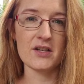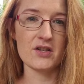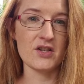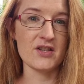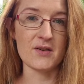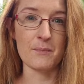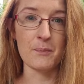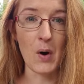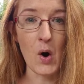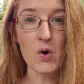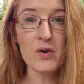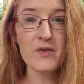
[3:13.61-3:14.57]
just a
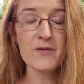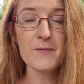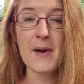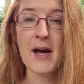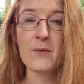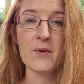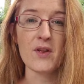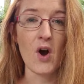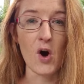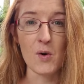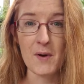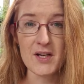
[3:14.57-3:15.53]
bowl of mud with a
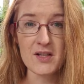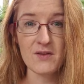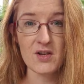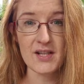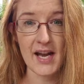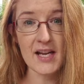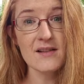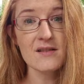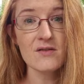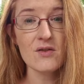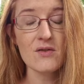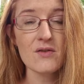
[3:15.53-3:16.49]
whole bunch of
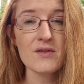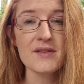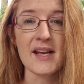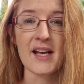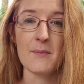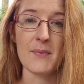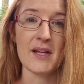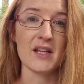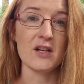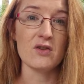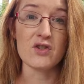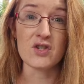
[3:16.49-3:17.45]
utensils. It can be a
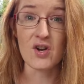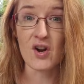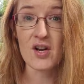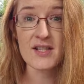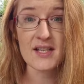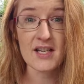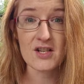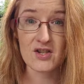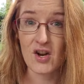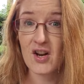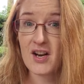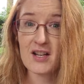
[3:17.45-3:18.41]
little dirt,
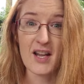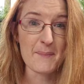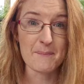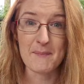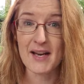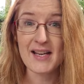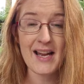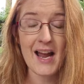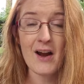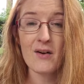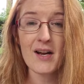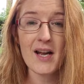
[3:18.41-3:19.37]
like muddy
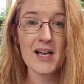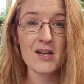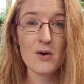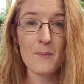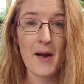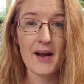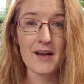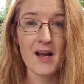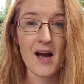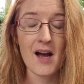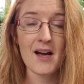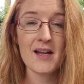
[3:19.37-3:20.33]
area in your
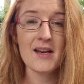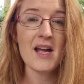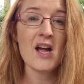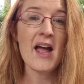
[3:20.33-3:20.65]
backyard.